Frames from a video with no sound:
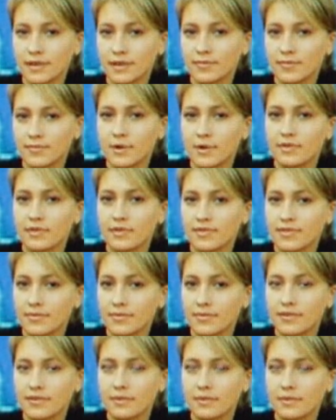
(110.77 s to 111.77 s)
It's a
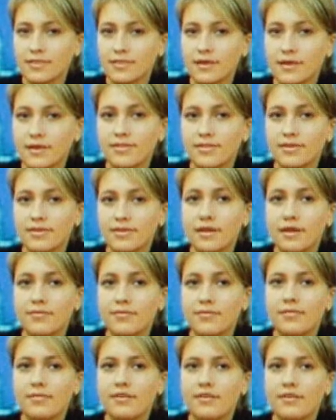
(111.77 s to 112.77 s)
project that will take
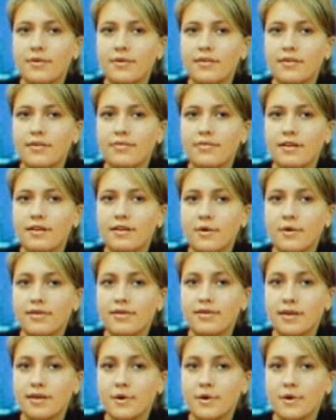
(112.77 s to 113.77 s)
time, though, and a
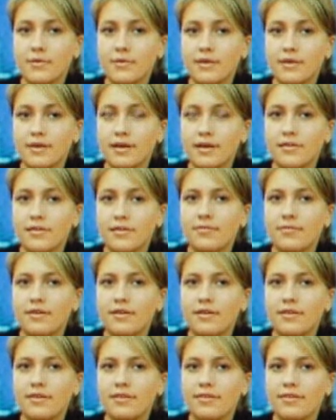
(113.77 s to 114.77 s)
lot of hard work and
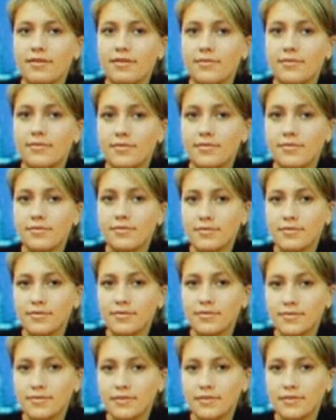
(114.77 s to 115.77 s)
patience.
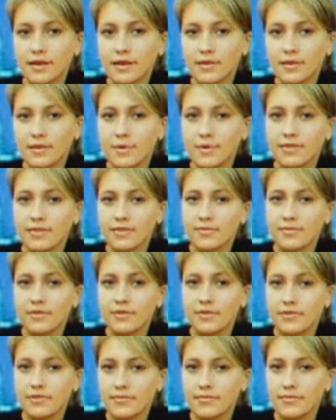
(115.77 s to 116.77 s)
The nose
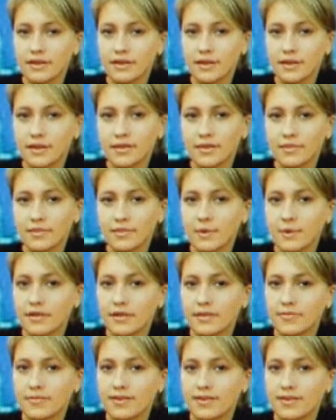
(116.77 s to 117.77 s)
section of the plane has
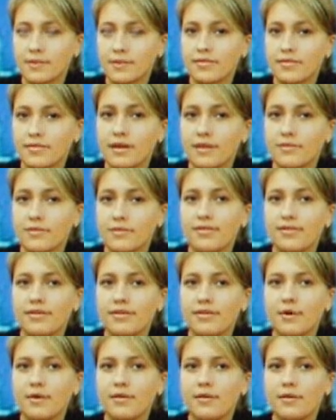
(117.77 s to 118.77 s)
already been removed and
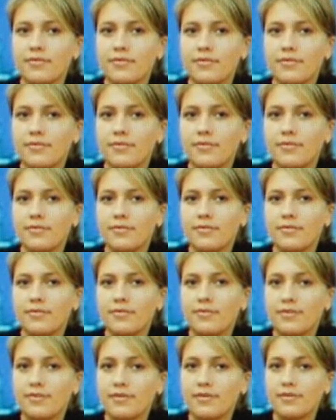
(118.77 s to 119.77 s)
worked on.
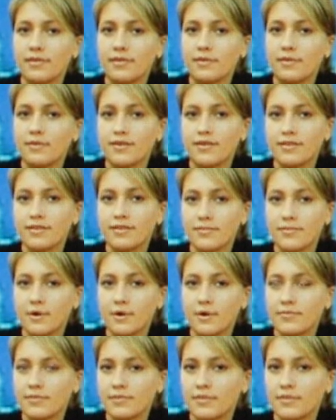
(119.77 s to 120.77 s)
It now sits
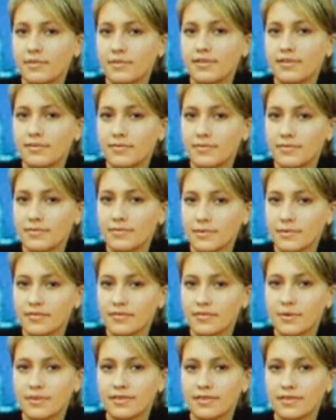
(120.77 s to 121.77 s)
in the Bomber Museum,
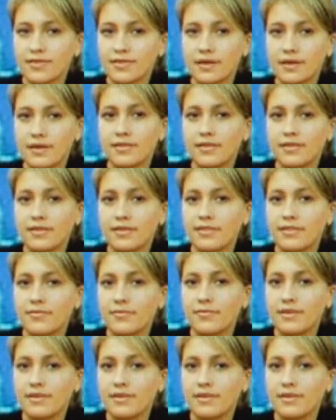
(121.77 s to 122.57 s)
where folks can see